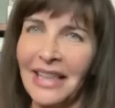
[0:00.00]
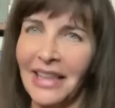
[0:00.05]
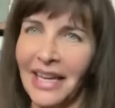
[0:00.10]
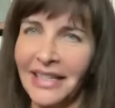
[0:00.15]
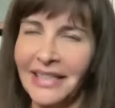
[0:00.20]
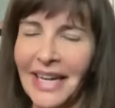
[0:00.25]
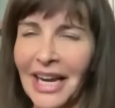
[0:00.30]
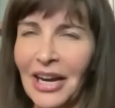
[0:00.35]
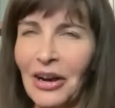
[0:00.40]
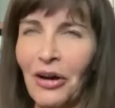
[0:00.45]
they
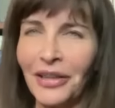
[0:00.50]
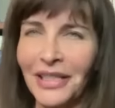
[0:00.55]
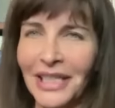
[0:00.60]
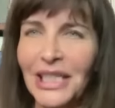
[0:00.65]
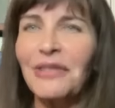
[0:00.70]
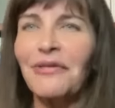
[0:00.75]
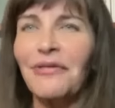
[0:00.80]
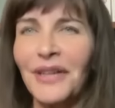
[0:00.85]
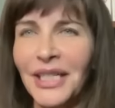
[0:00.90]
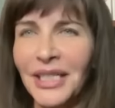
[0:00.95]
take all
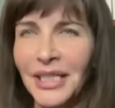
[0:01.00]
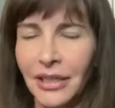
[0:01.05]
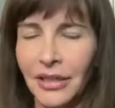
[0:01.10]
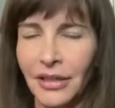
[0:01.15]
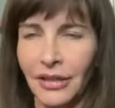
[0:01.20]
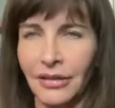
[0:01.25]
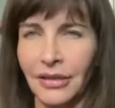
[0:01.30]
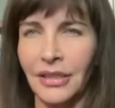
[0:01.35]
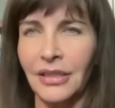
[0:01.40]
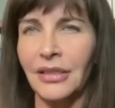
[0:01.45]
these
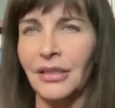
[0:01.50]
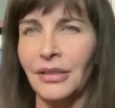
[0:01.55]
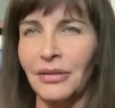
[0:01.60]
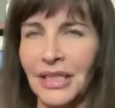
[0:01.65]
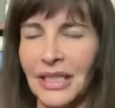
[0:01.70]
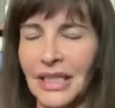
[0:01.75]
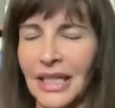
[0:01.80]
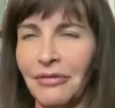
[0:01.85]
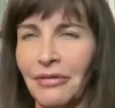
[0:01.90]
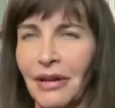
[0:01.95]
visitors to
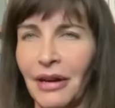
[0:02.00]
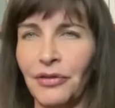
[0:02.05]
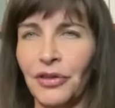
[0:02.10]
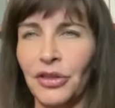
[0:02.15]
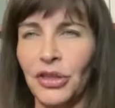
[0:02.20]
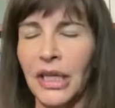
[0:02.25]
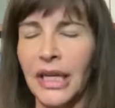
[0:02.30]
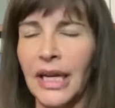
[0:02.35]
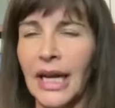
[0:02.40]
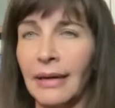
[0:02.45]
see
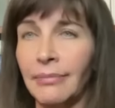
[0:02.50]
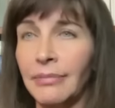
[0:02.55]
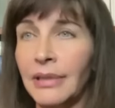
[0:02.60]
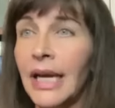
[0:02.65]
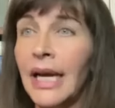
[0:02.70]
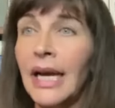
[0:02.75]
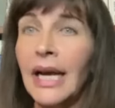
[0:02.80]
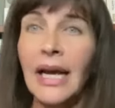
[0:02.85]
refugee camps.